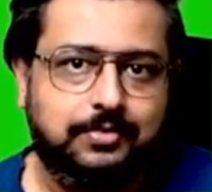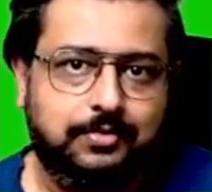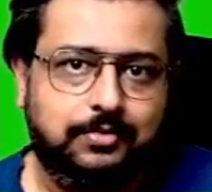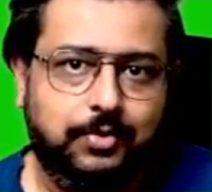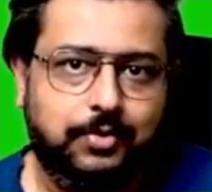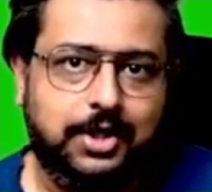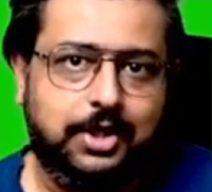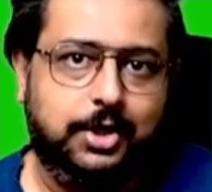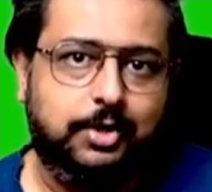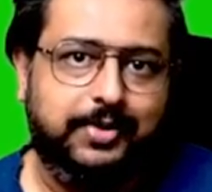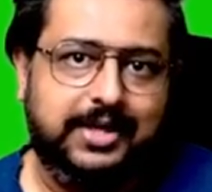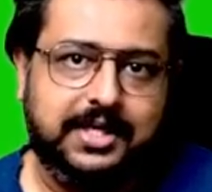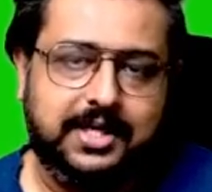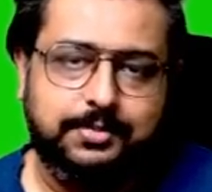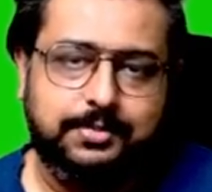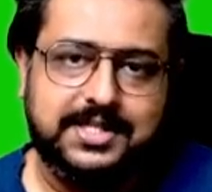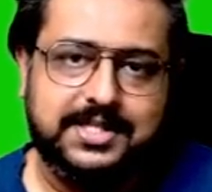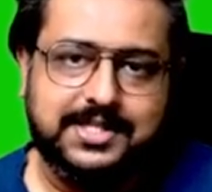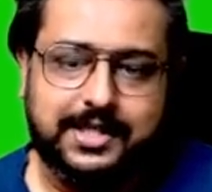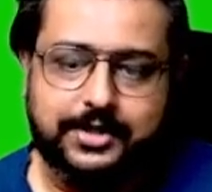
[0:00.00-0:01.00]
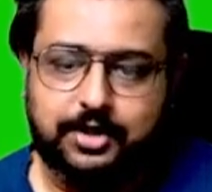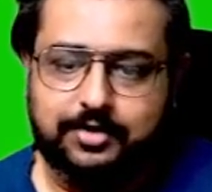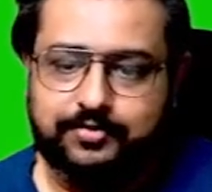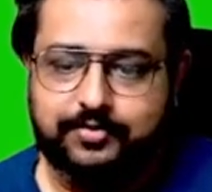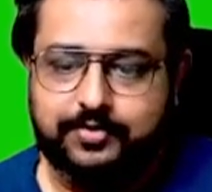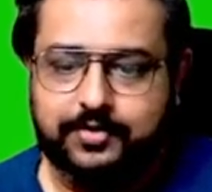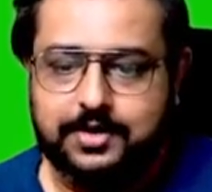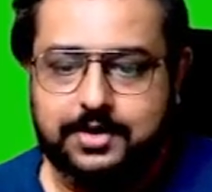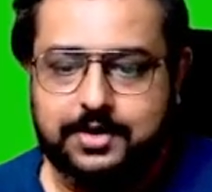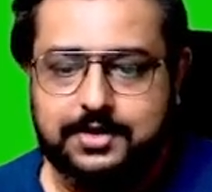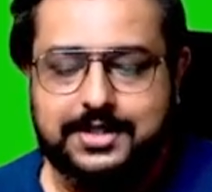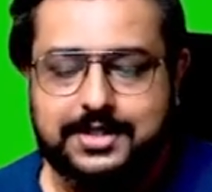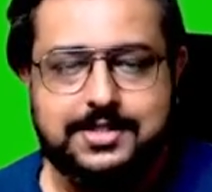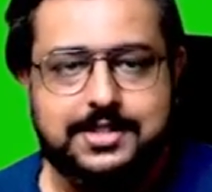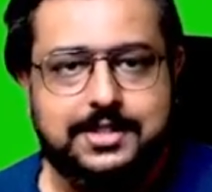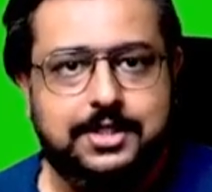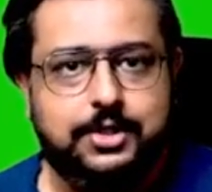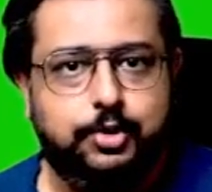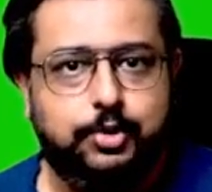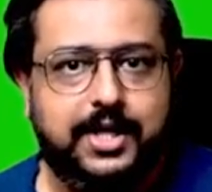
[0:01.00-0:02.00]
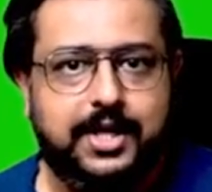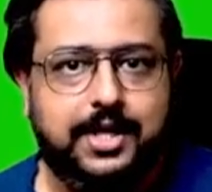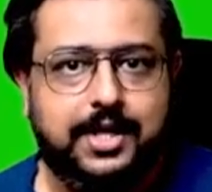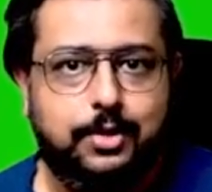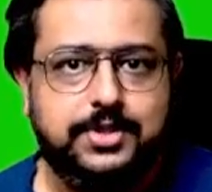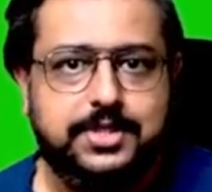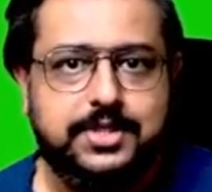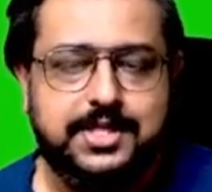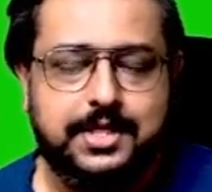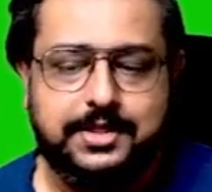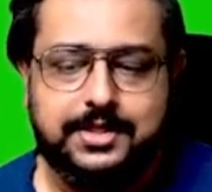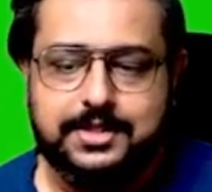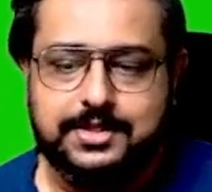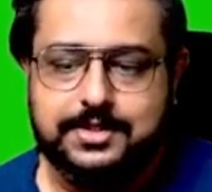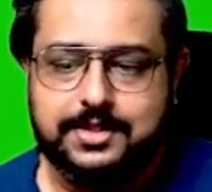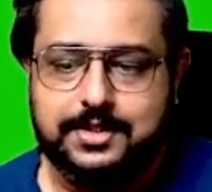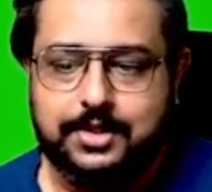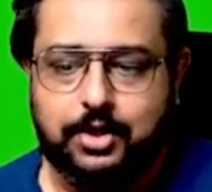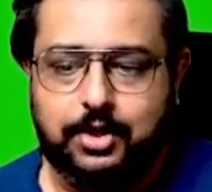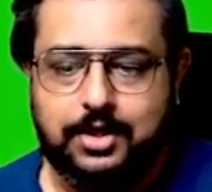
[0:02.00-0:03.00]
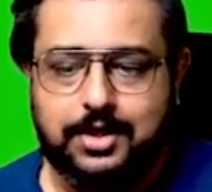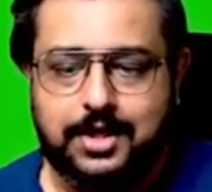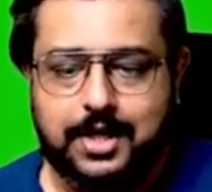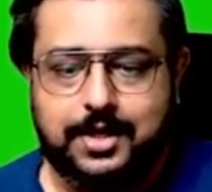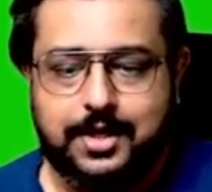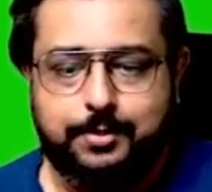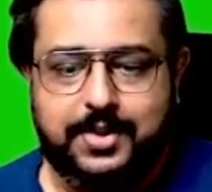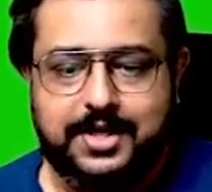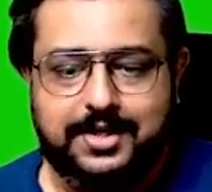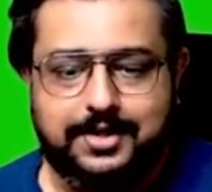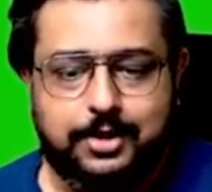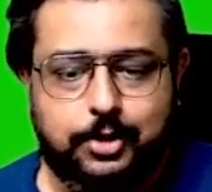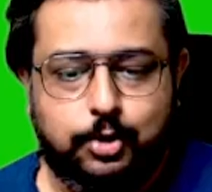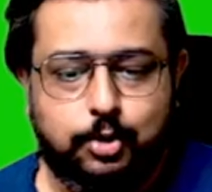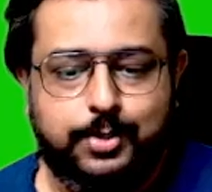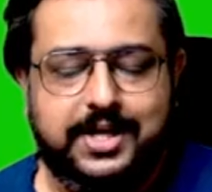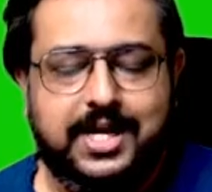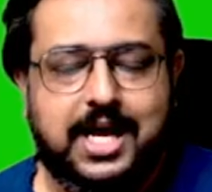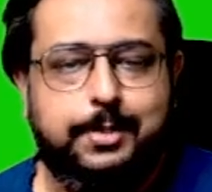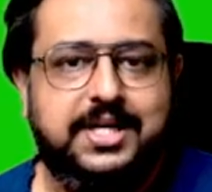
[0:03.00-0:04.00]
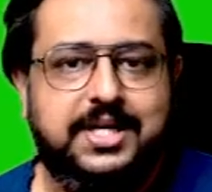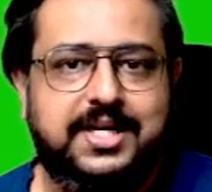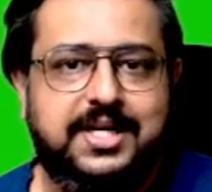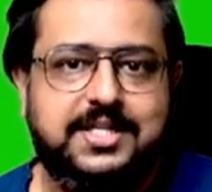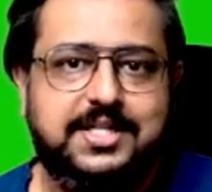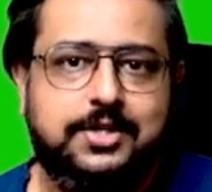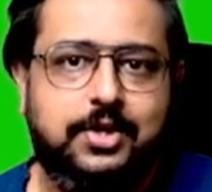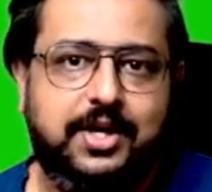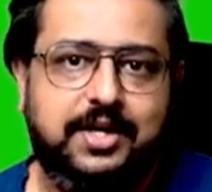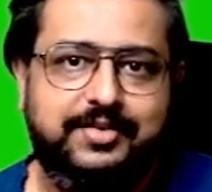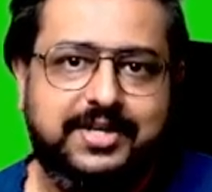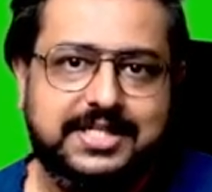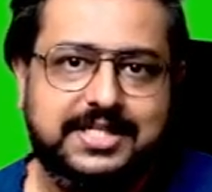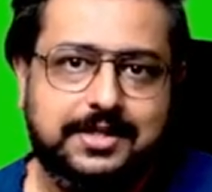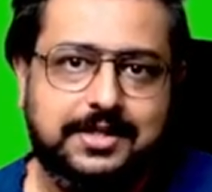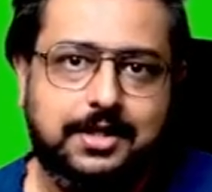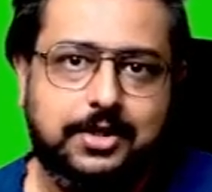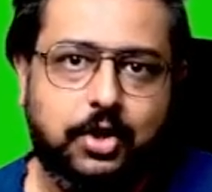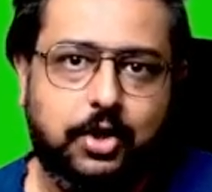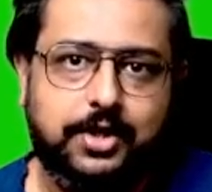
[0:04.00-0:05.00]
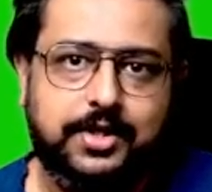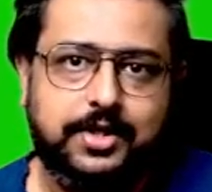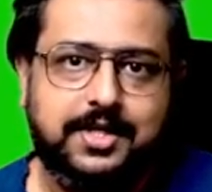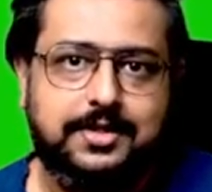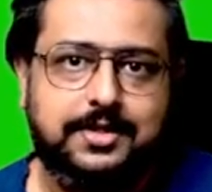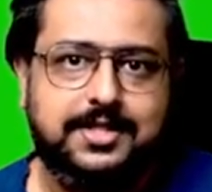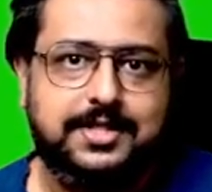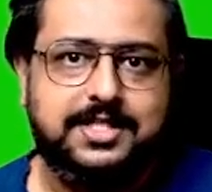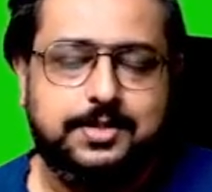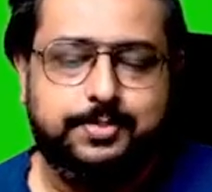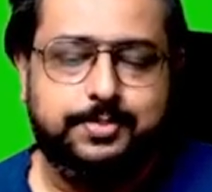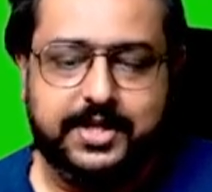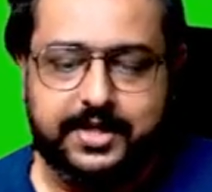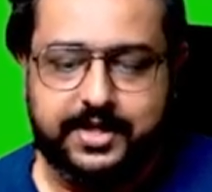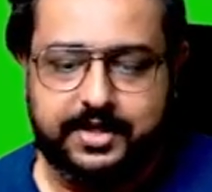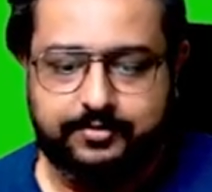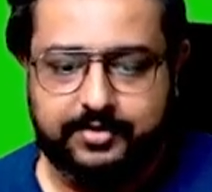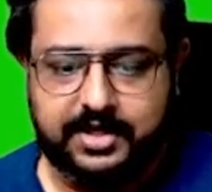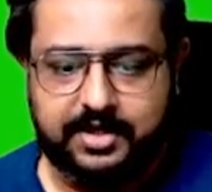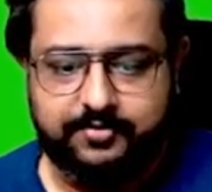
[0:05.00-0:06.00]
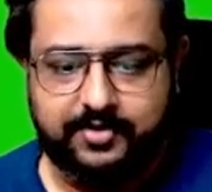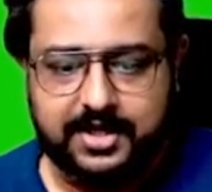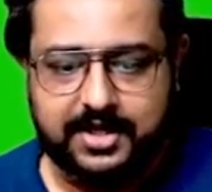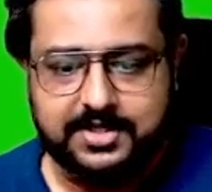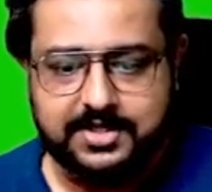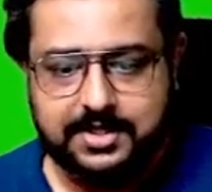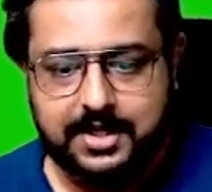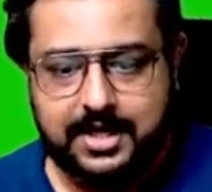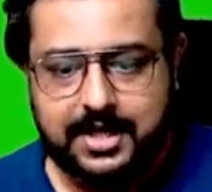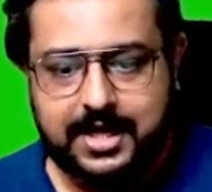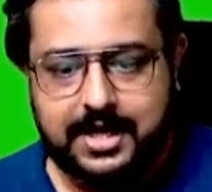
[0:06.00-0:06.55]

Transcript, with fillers: want to welcome this kind of uh, things into their houses and things and all but in human habitation on every single continent this is spreading very fast